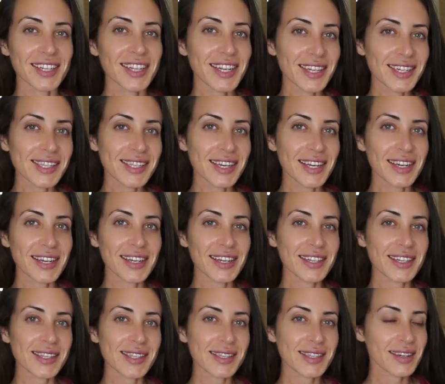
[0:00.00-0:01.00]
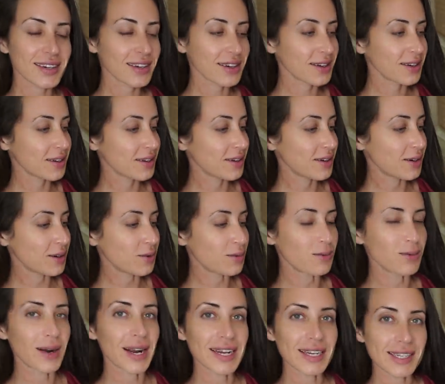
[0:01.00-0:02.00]
This is
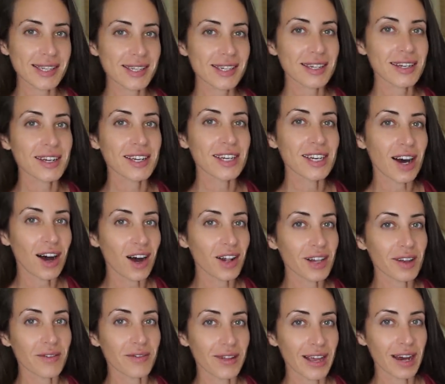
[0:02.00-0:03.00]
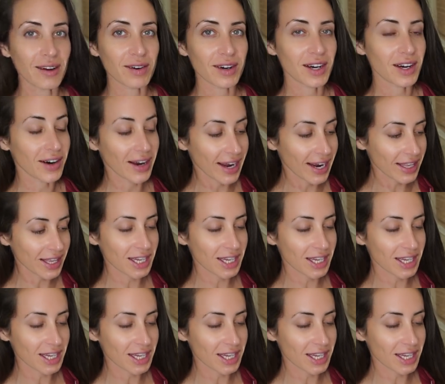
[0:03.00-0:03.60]
riced cauliflower, okay?